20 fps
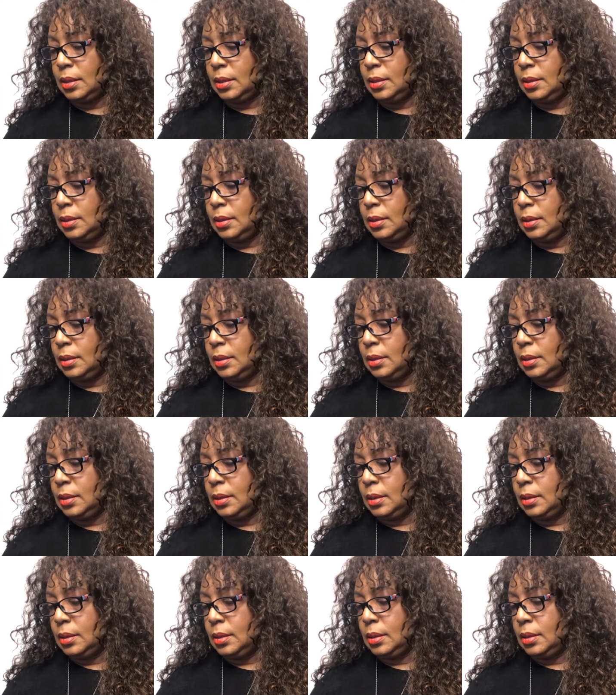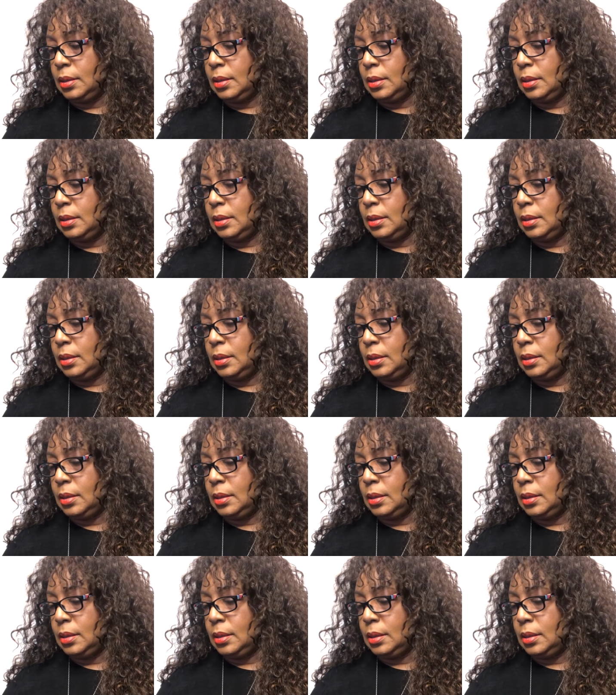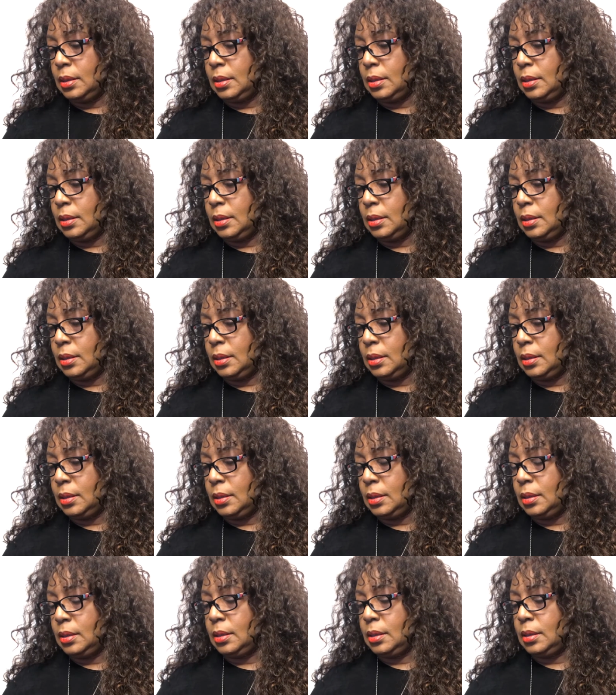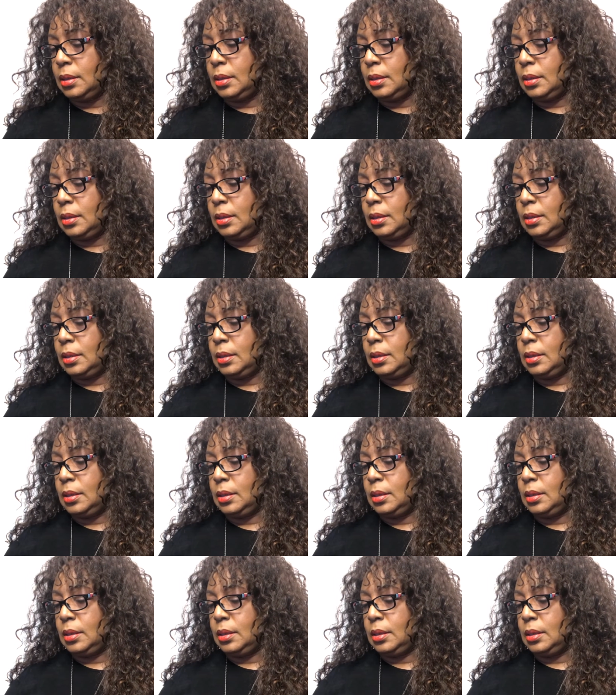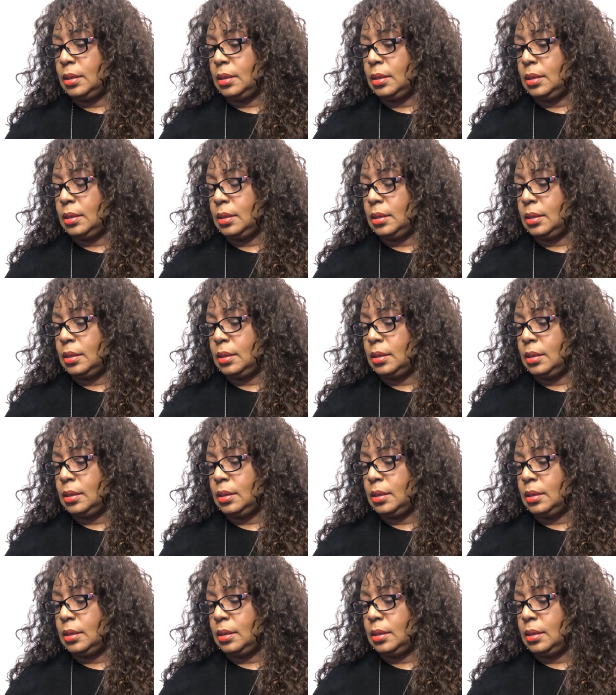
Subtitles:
Nobody speaks.